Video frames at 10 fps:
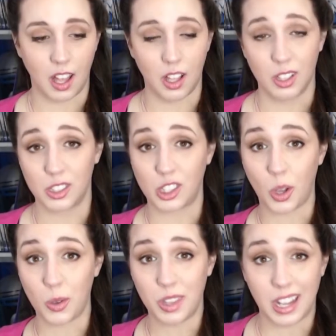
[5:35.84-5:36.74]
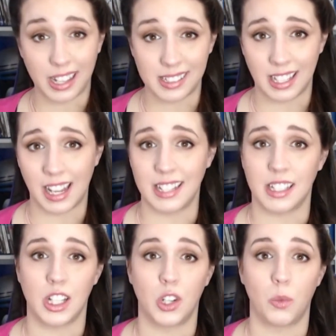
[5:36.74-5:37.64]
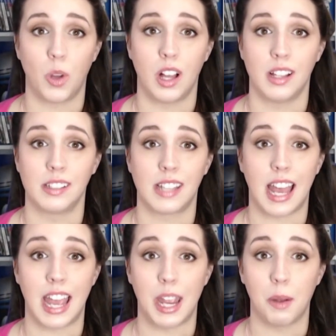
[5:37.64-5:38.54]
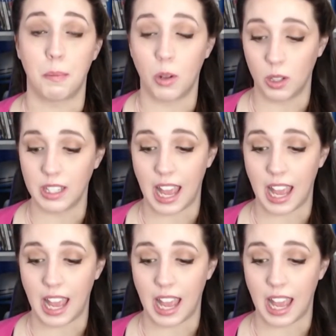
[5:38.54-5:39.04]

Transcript: So the next thing I did was I pulled